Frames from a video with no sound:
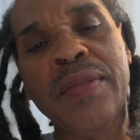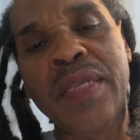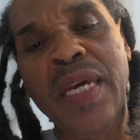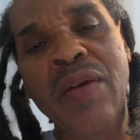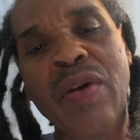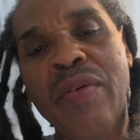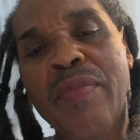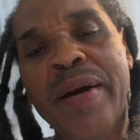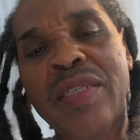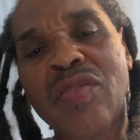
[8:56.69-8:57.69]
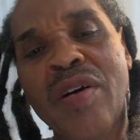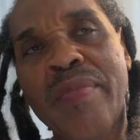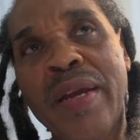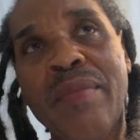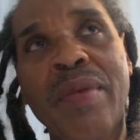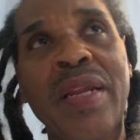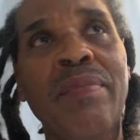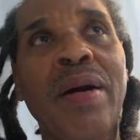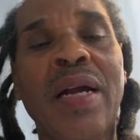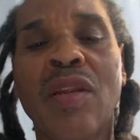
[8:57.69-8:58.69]
thing where everybody started making money
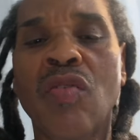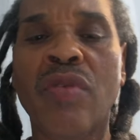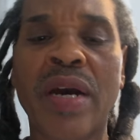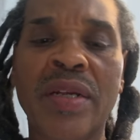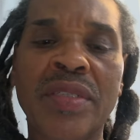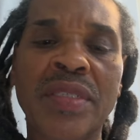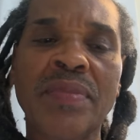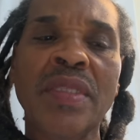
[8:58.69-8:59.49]
buying lowriders